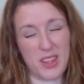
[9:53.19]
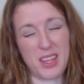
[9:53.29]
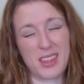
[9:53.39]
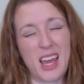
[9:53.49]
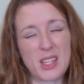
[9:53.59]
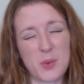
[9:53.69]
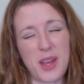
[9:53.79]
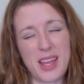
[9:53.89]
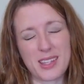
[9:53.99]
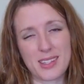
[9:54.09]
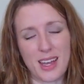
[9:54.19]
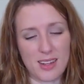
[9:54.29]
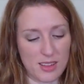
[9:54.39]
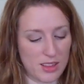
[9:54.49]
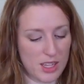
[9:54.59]
So I think that's why it
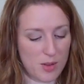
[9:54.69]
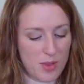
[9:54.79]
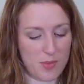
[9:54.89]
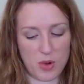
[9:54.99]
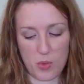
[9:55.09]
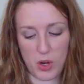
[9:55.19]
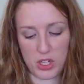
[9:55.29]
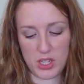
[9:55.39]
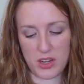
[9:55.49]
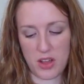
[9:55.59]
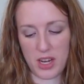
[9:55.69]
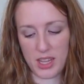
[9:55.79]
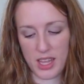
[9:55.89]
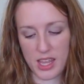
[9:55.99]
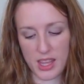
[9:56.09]
got a little bit more work done
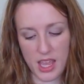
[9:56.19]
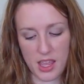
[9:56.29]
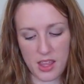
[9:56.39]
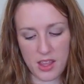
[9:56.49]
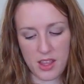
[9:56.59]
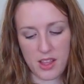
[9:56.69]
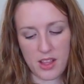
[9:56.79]
on it lately.